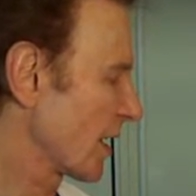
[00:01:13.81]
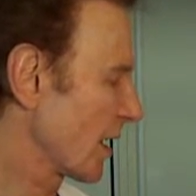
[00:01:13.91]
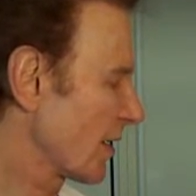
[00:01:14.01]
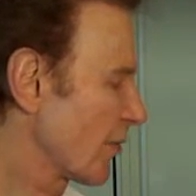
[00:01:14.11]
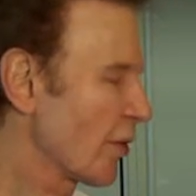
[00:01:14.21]

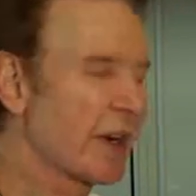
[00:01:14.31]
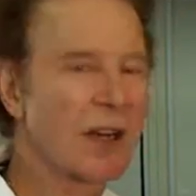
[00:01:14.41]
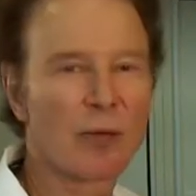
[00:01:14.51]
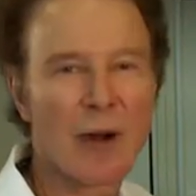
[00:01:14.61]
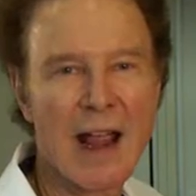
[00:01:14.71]
and
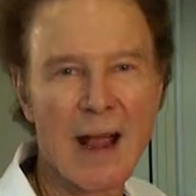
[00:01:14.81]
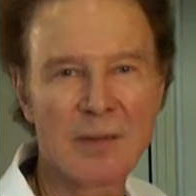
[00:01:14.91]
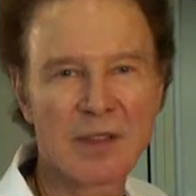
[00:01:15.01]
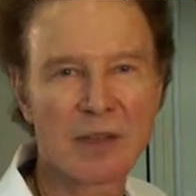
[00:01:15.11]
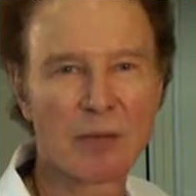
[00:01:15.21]
avoiding
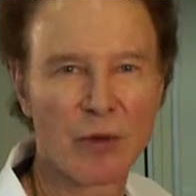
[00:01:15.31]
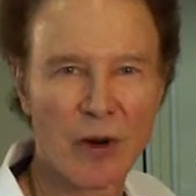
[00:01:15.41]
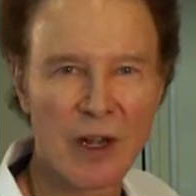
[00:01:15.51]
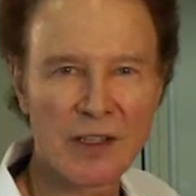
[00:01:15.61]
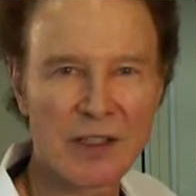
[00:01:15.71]
wraps and
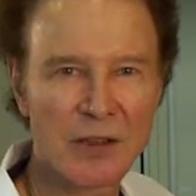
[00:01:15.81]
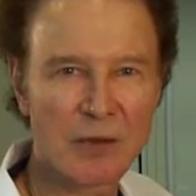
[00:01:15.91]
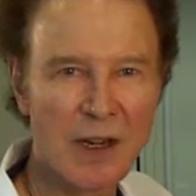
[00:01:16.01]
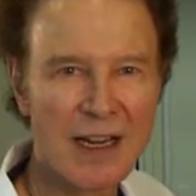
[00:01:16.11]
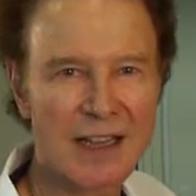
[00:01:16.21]
bras and
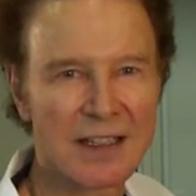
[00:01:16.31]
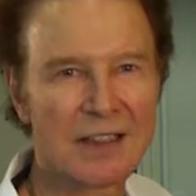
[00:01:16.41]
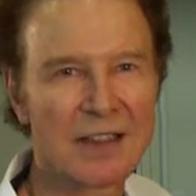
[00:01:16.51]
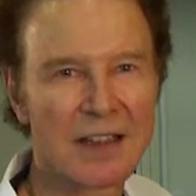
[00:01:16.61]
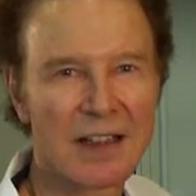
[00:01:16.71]

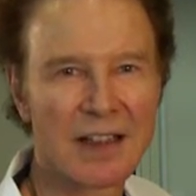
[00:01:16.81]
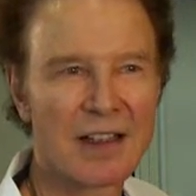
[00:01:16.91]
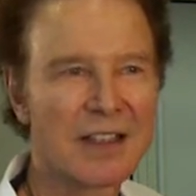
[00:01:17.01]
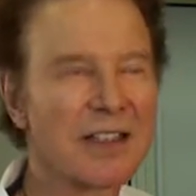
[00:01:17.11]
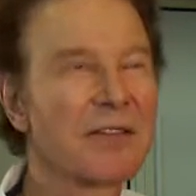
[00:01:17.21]
drains.
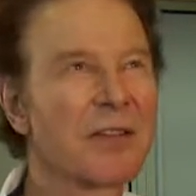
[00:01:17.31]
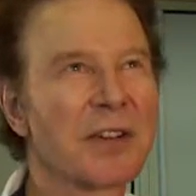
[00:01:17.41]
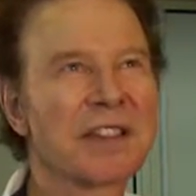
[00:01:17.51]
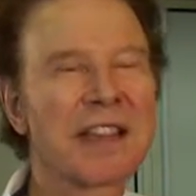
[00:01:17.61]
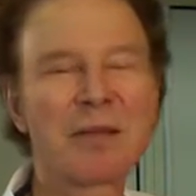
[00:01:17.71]
See, for
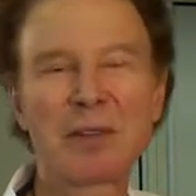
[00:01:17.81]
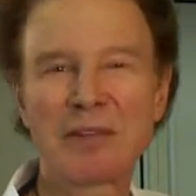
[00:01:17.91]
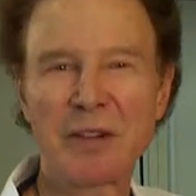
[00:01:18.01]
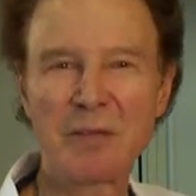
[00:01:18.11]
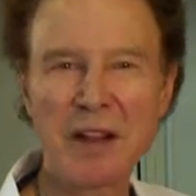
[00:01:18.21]
example,
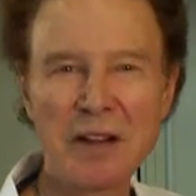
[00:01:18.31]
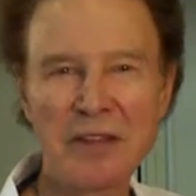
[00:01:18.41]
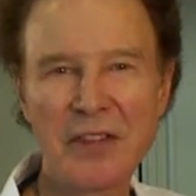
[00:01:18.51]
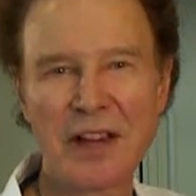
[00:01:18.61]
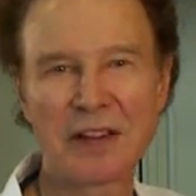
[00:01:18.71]
if a
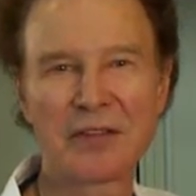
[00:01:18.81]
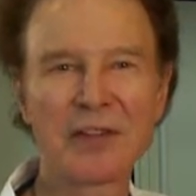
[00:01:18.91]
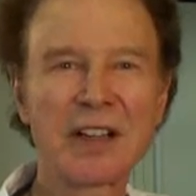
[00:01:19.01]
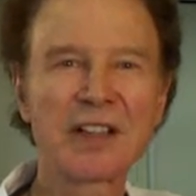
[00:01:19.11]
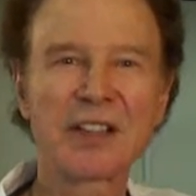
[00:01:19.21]
marathoner
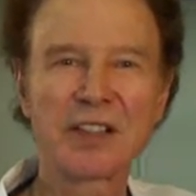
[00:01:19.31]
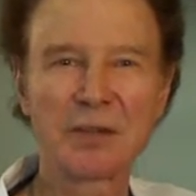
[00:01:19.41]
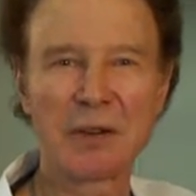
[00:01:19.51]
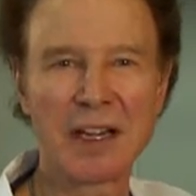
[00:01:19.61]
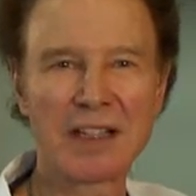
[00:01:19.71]
finishes a
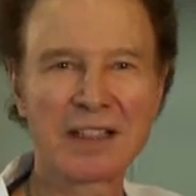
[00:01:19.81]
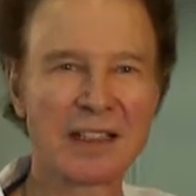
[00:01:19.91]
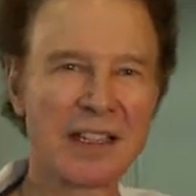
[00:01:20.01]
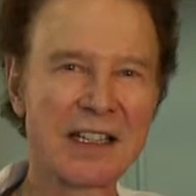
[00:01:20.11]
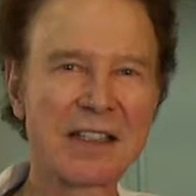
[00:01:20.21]
race
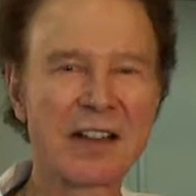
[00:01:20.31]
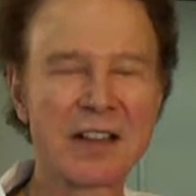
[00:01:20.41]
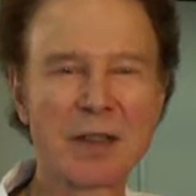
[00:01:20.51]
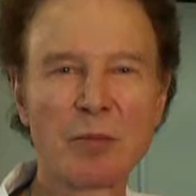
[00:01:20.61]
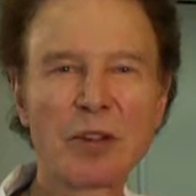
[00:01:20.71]
and lays down
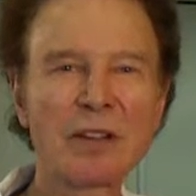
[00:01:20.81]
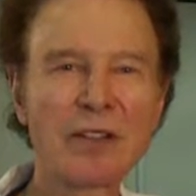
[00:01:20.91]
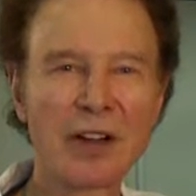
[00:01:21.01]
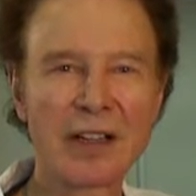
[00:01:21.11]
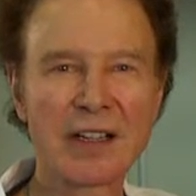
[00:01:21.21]
on the
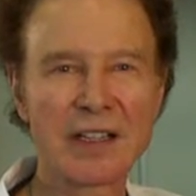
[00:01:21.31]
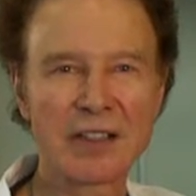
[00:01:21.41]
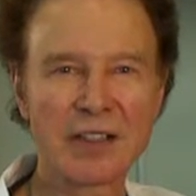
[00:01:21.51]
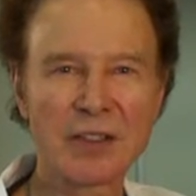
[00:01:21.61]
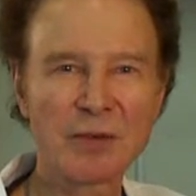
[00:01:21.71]
boulevard and
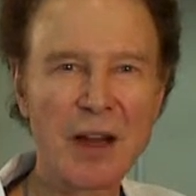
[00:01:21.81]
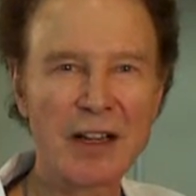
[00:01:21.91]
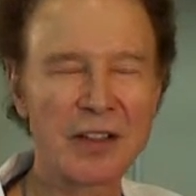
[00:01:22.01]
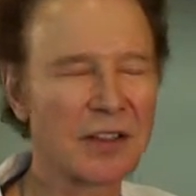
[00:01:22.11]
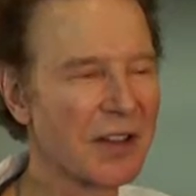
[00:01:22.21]
doesn't
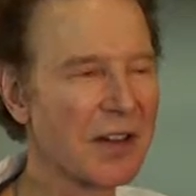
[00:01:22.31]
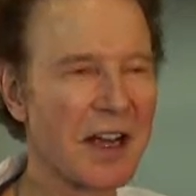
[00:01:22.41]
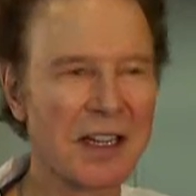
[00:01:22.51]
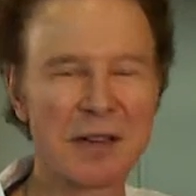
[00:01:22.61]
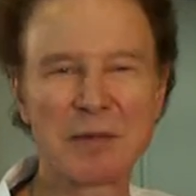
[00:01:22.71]
stretch, they're
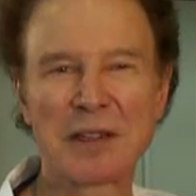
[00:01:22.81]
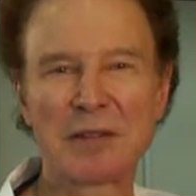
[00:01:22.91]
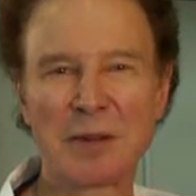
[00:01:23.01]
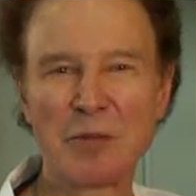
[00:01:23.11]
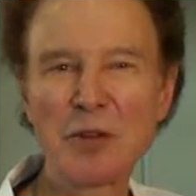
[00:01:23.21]
not going to be
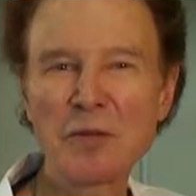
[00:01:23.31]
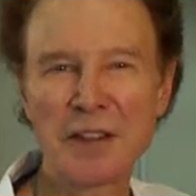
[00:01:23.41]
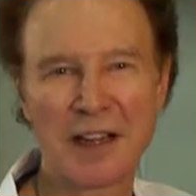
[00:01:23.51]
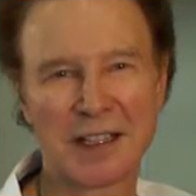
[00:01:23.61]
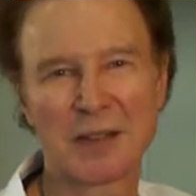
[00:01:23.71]
able to move
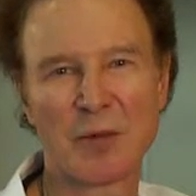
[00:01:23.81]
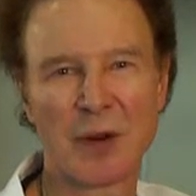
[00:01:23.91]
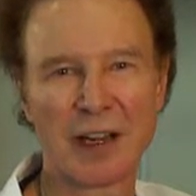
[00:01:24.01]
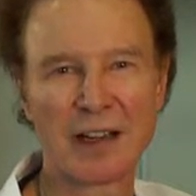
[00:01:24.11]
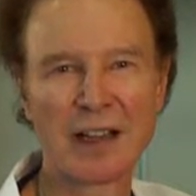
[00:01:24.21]
the next
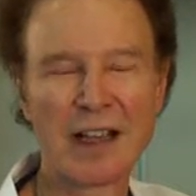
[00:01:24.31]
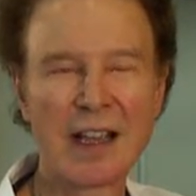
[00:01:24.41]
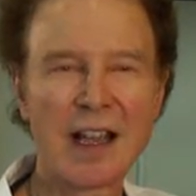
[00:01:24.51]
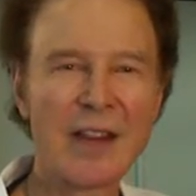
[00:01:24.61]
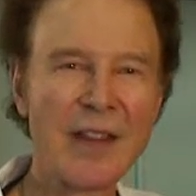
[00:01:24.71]
morning.
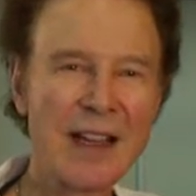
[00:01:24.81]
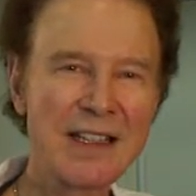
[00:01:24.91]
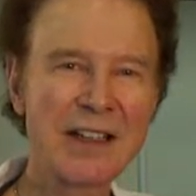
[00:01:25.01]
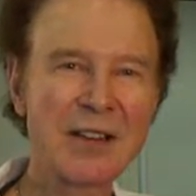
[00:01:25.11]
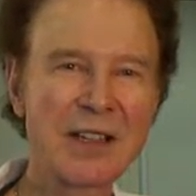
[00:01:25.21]
And that's
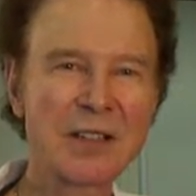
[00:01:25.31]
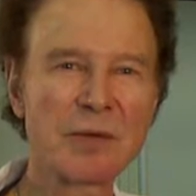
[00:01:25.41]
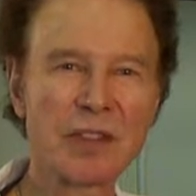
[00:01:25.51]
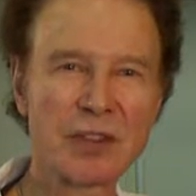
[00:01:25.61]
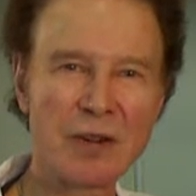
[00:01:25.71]
how it is
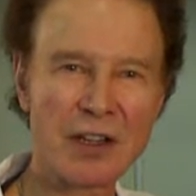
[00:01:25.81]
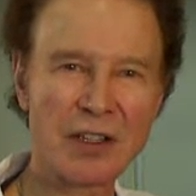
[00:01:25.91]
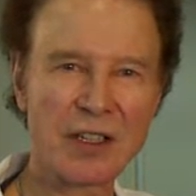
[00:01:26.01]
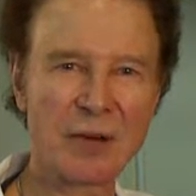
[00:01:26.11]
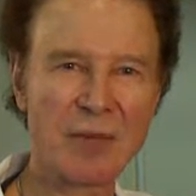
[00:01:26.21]
with
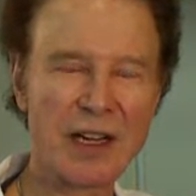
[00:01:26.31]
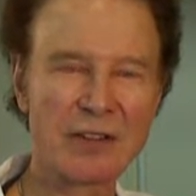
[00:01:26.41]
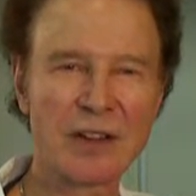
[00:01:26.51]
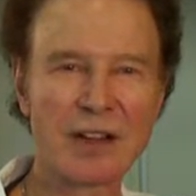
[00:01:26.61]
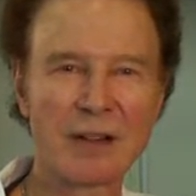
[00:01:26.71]
stretching the
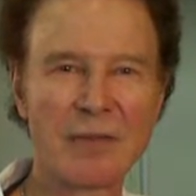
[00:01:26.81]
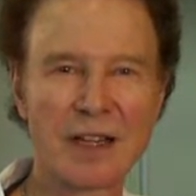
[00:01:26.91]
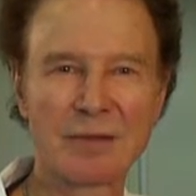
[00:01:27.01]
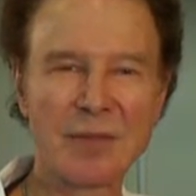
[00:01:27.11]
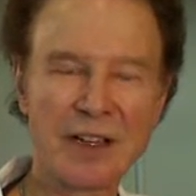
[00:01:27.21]

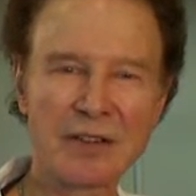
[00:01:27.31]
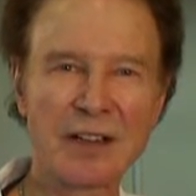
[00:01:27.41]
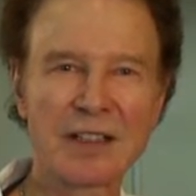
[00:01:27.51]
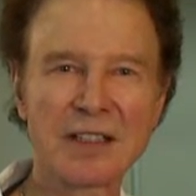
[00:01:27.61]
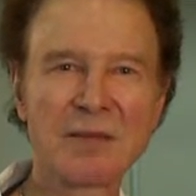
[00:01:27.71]

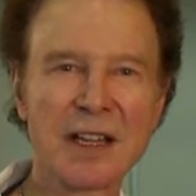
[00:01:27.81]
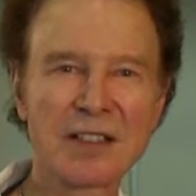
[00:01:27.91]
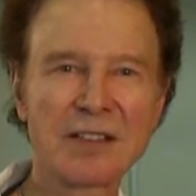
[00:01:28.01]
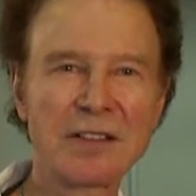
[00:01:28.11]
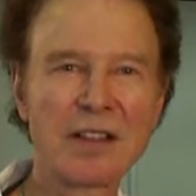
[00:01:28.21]
pectoralis
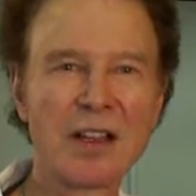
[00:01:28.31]
muscle